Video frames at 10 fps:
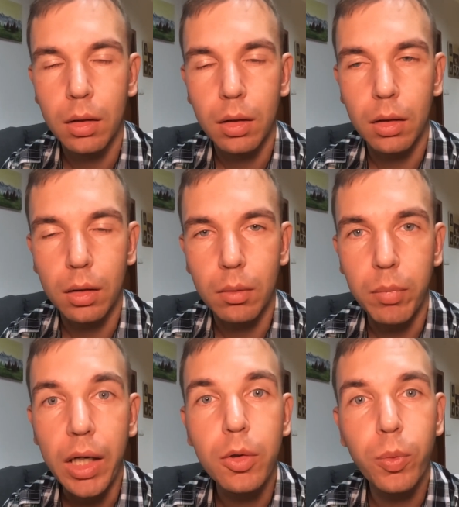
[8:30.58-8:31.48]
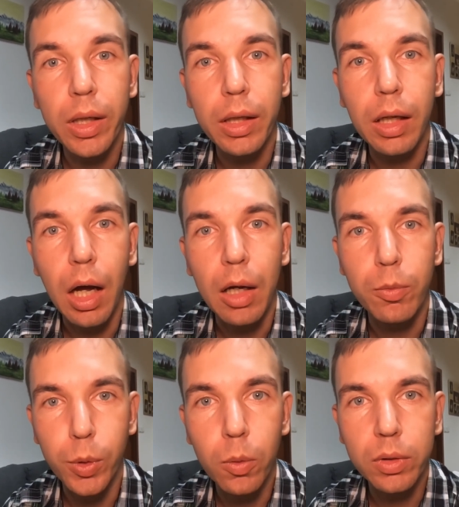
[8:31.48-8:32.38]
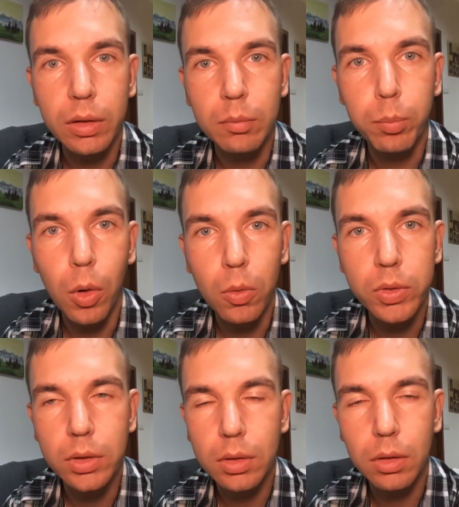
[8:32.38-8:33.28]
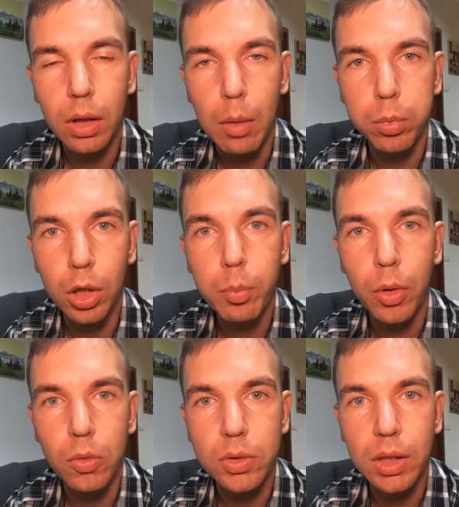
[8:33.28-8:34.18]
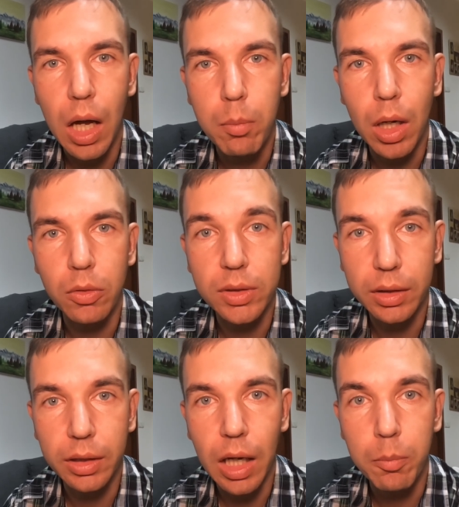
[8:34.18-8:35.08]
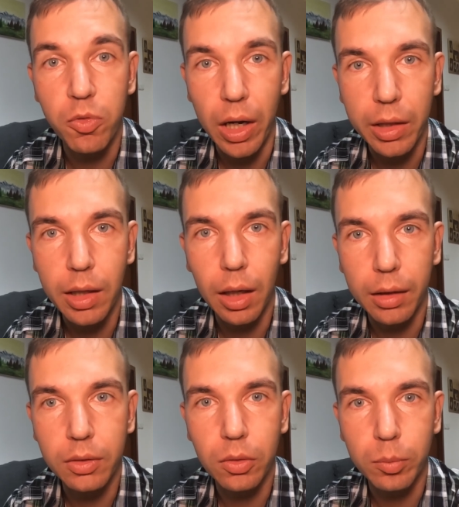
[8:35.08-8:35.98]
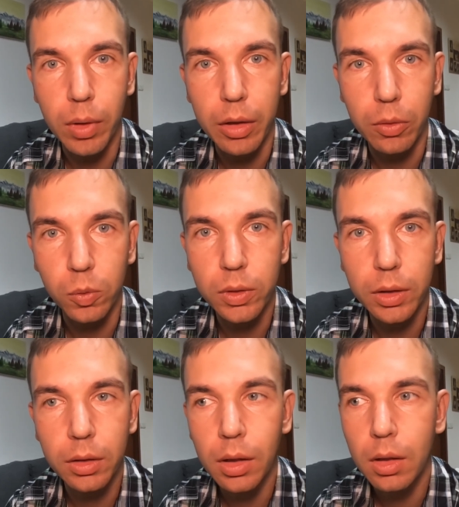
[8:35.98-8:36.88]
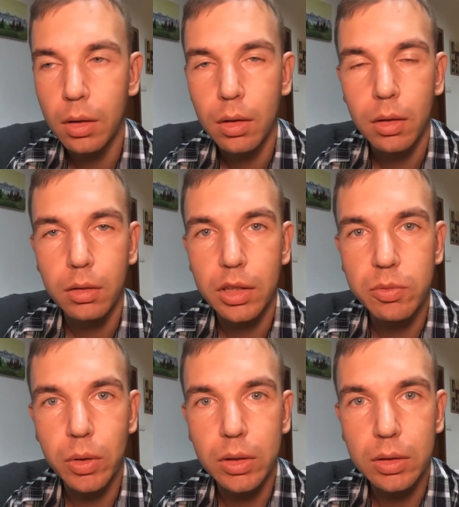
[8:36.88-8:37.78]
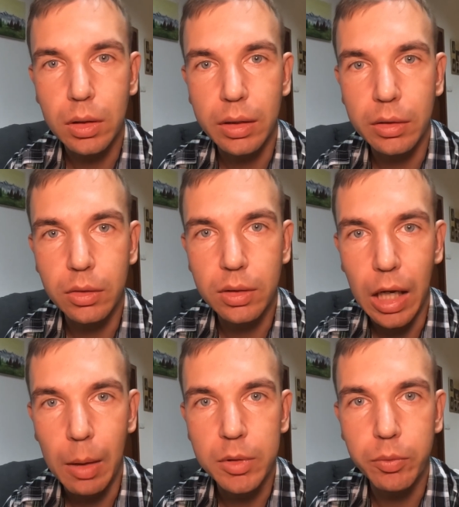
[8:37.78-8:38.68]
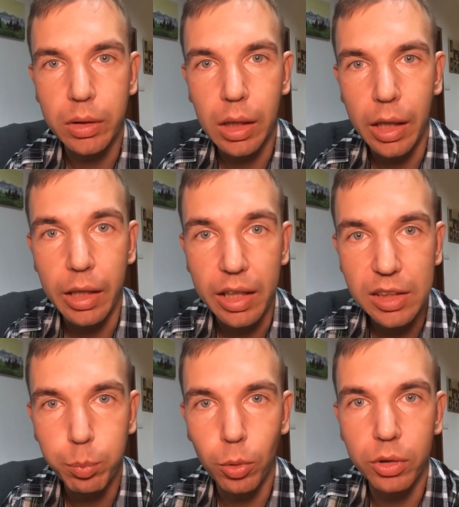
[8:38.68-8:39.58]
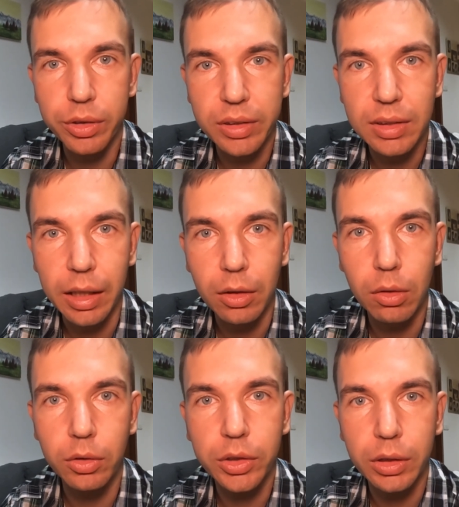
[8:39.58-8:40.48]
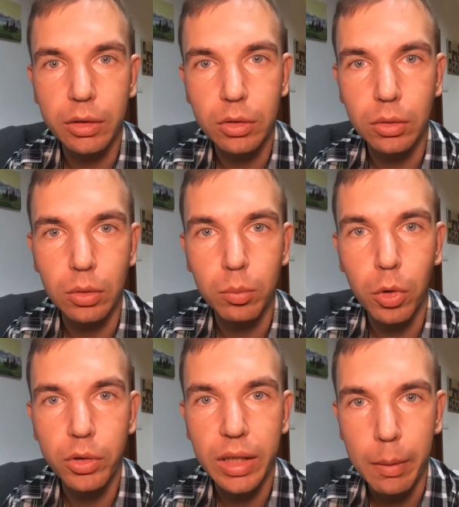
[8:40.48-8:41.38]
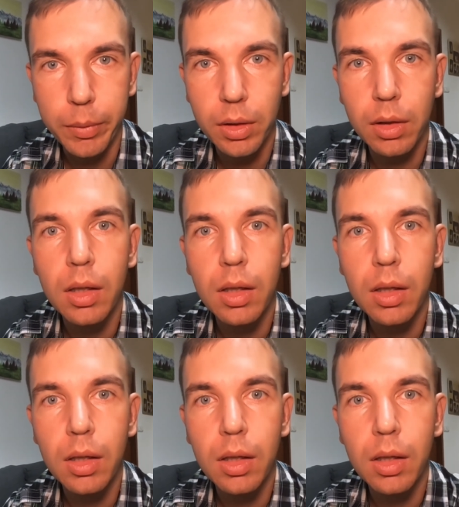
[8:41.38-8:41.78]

By the way, I wrote a blog post about setting up WireGuard on my router. This was in the times when I explored this technology into more depth.